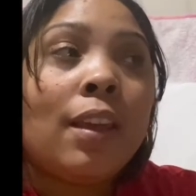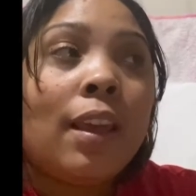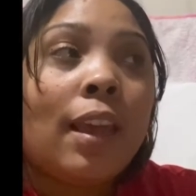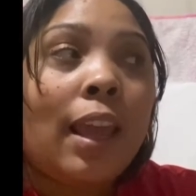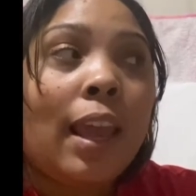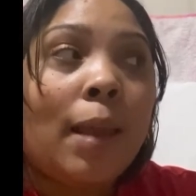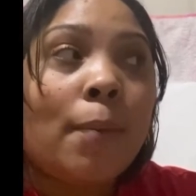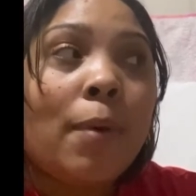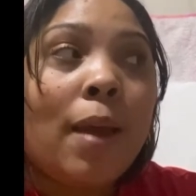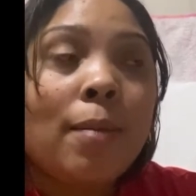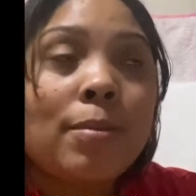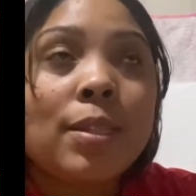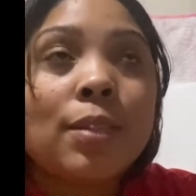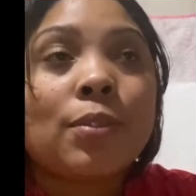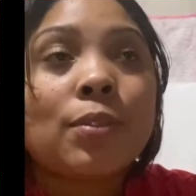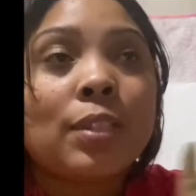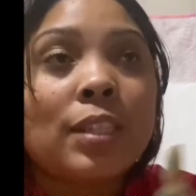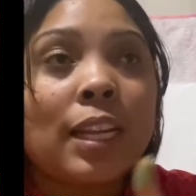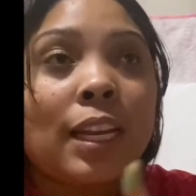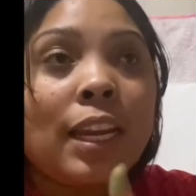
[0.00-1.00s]
popsicle
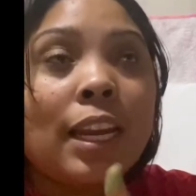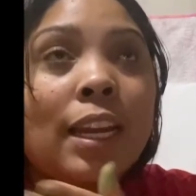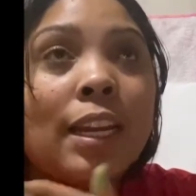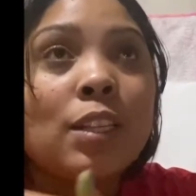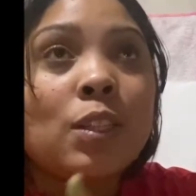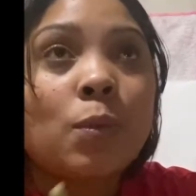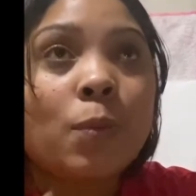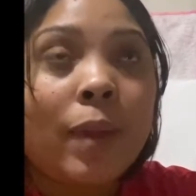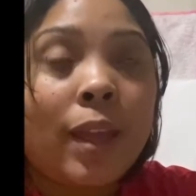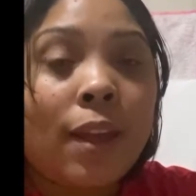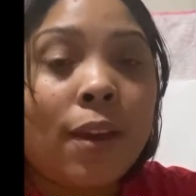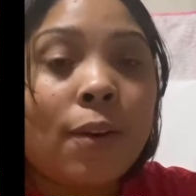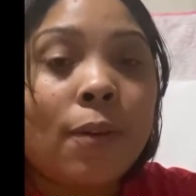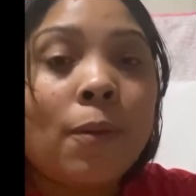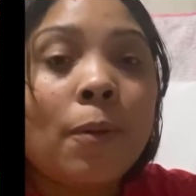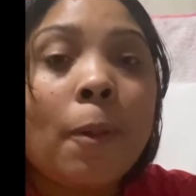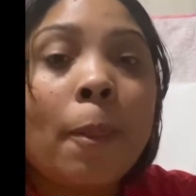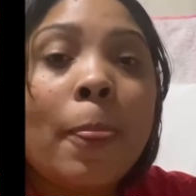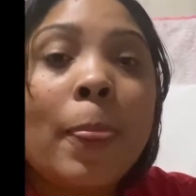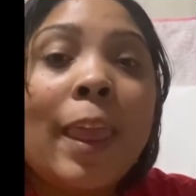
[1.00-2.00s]
stick in as well.
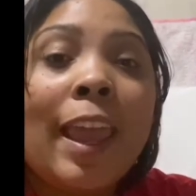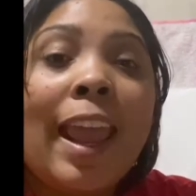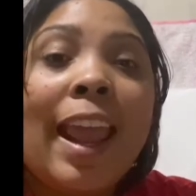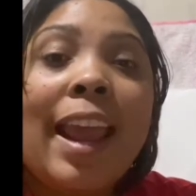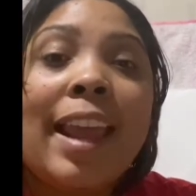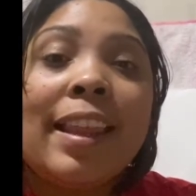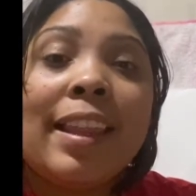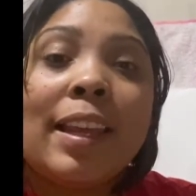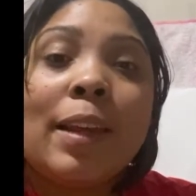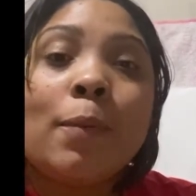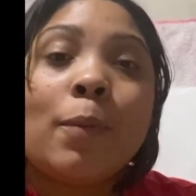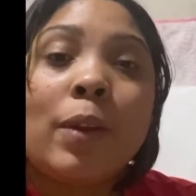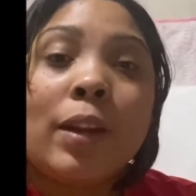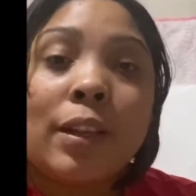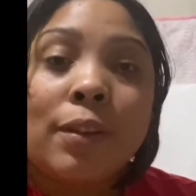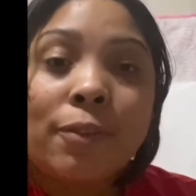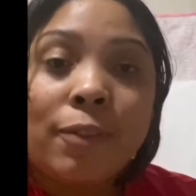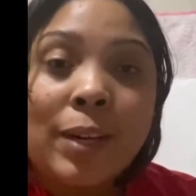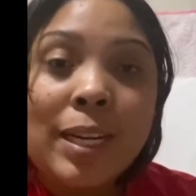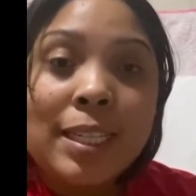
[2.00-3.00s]
And then when it
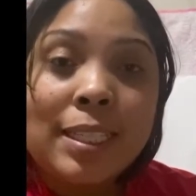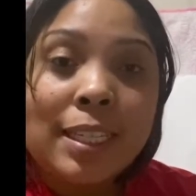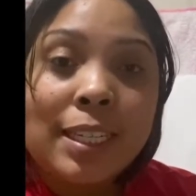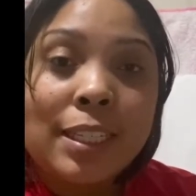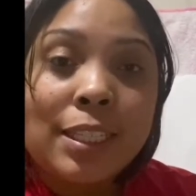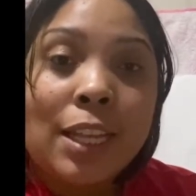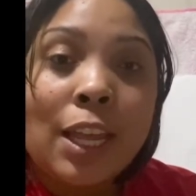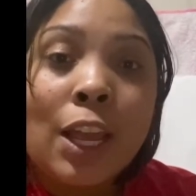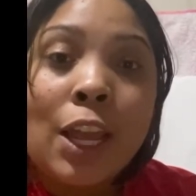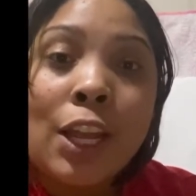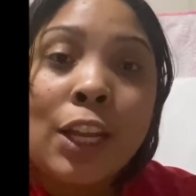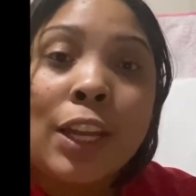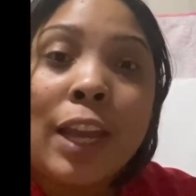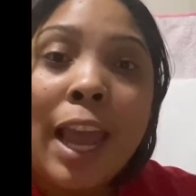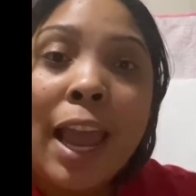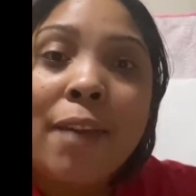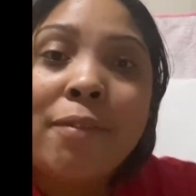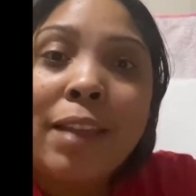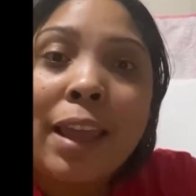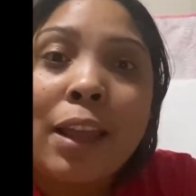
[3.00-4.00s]
freezes, you
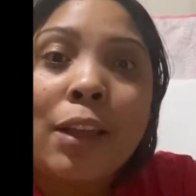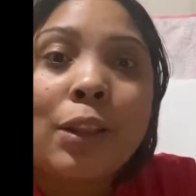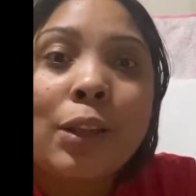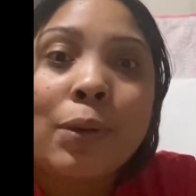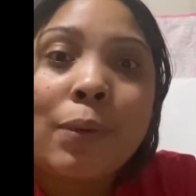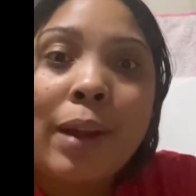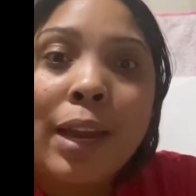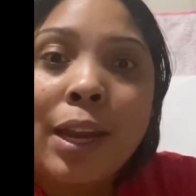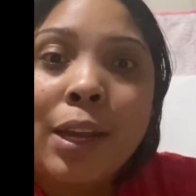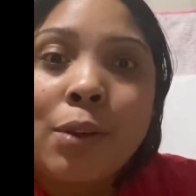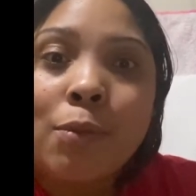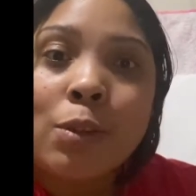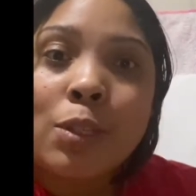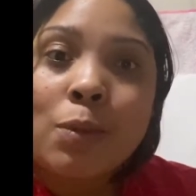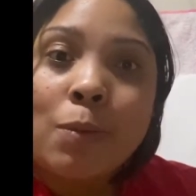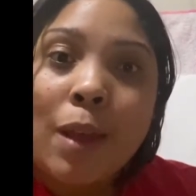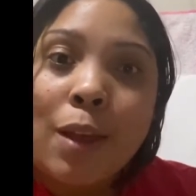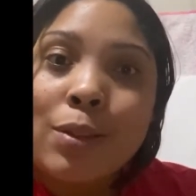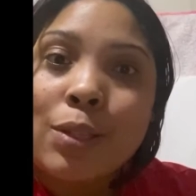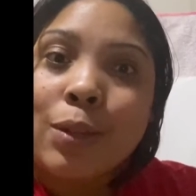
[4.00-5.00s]
have like a little handle as
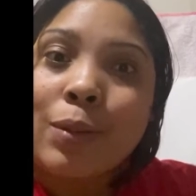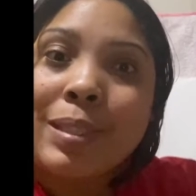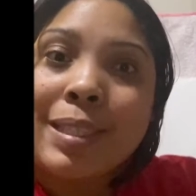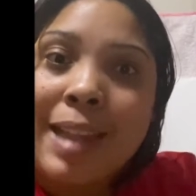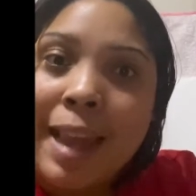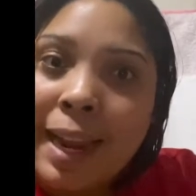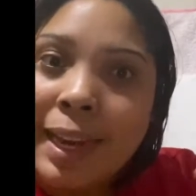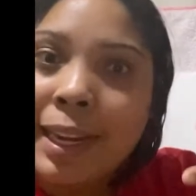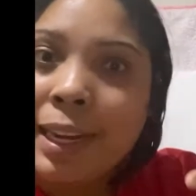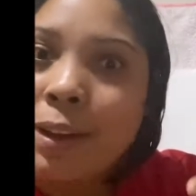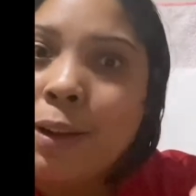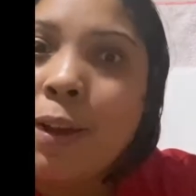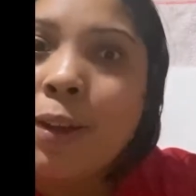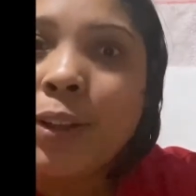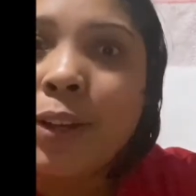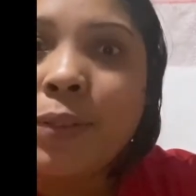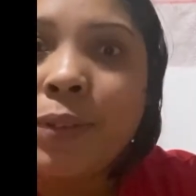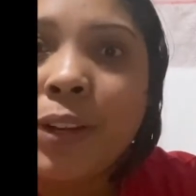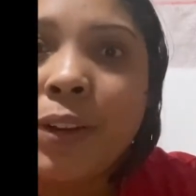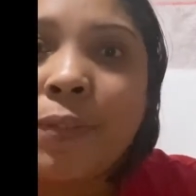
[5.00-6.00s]
well, so it's not getting all
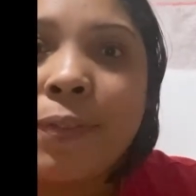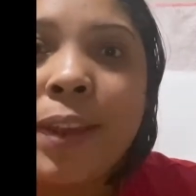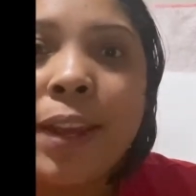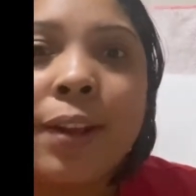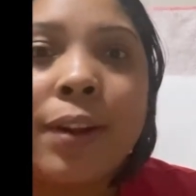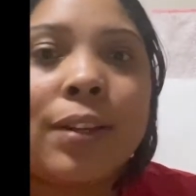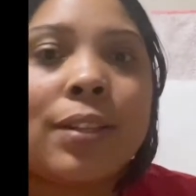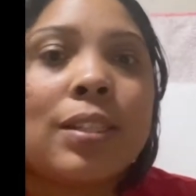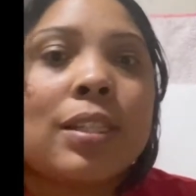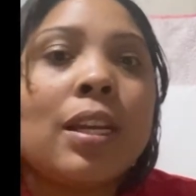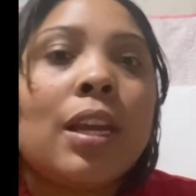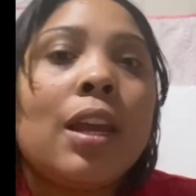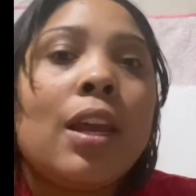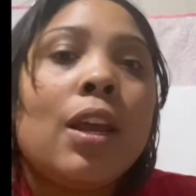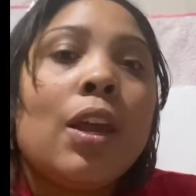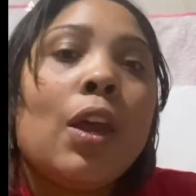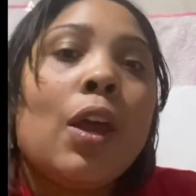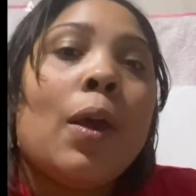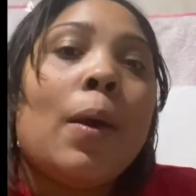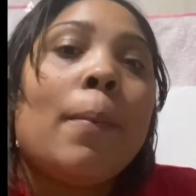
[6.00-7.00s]
over your fingers.
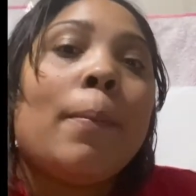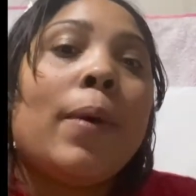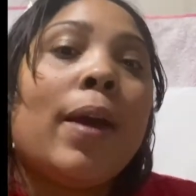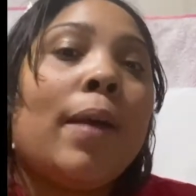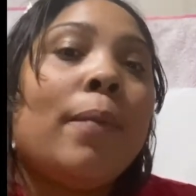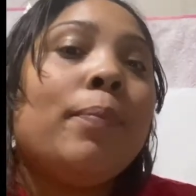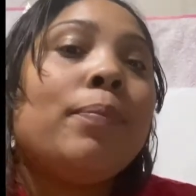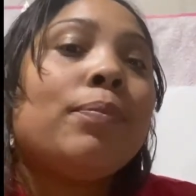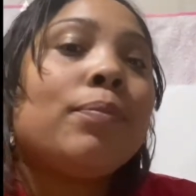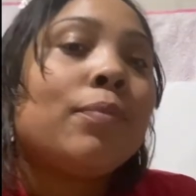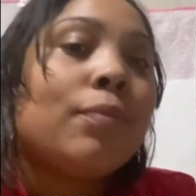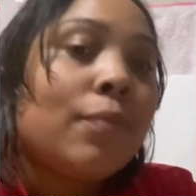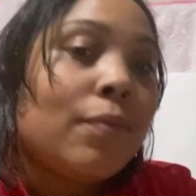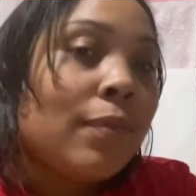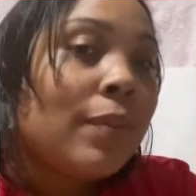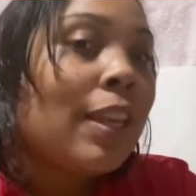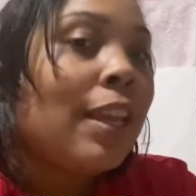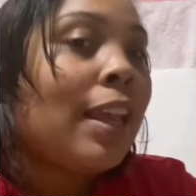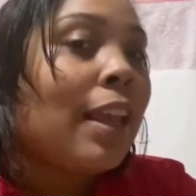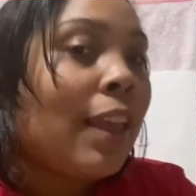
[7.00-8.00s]
But
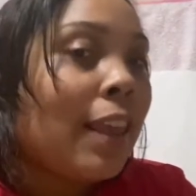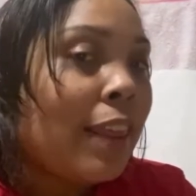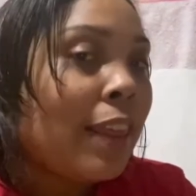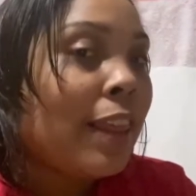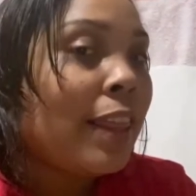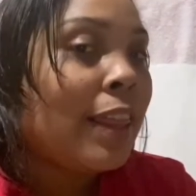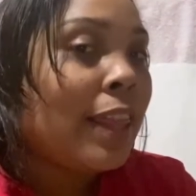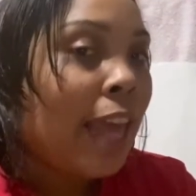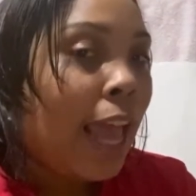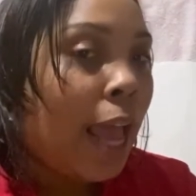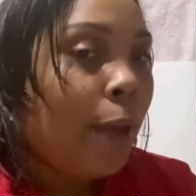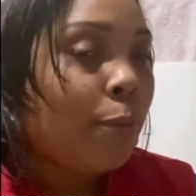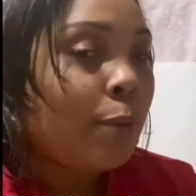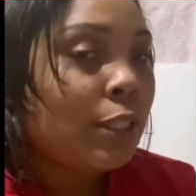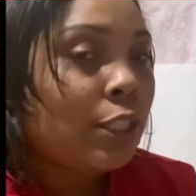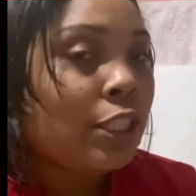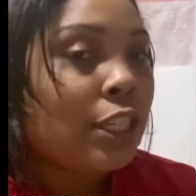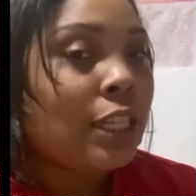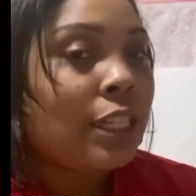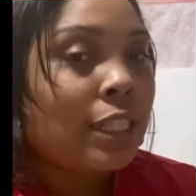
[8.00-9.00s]
that was
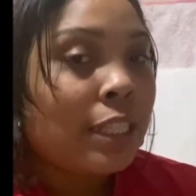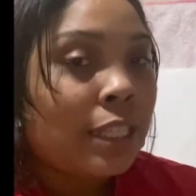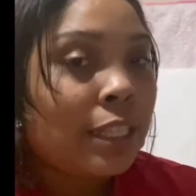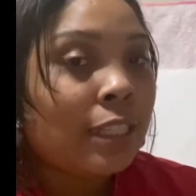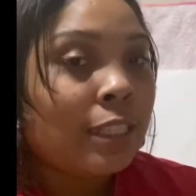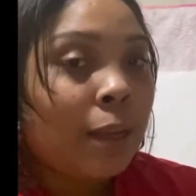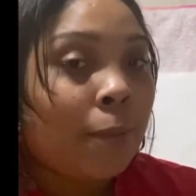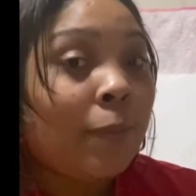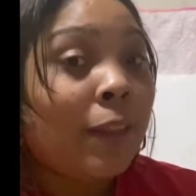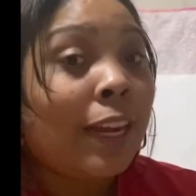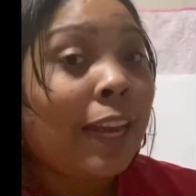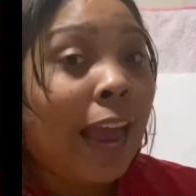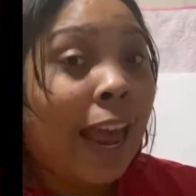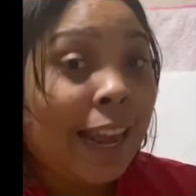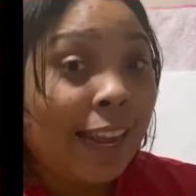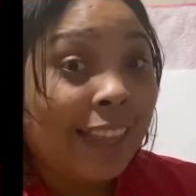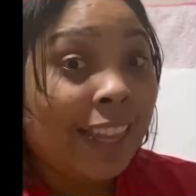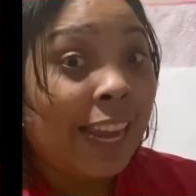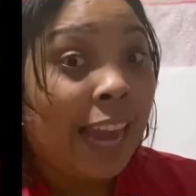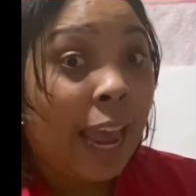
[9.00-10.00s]
just something
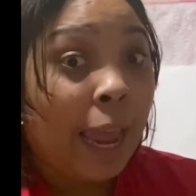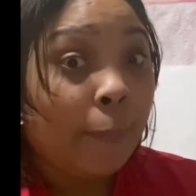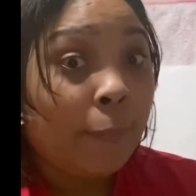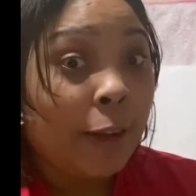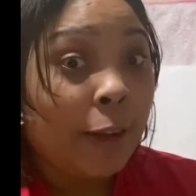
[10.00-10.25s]
that I made